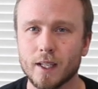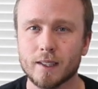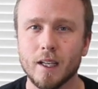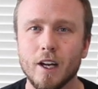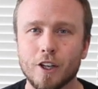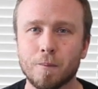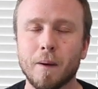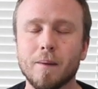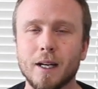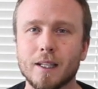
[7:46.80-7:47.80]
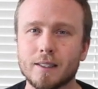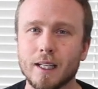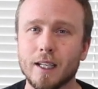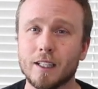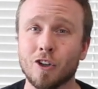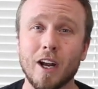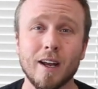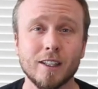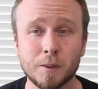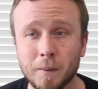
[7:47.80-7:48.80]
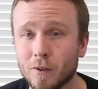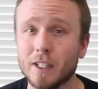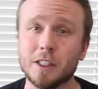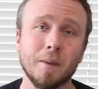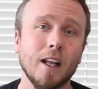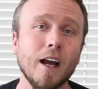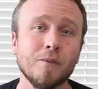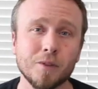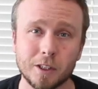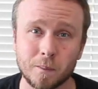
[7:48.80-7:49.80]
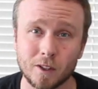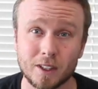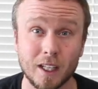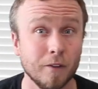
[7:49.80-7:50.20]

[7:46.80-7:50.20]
Like, you're probably not saying, could I spend the rest of my life with this person?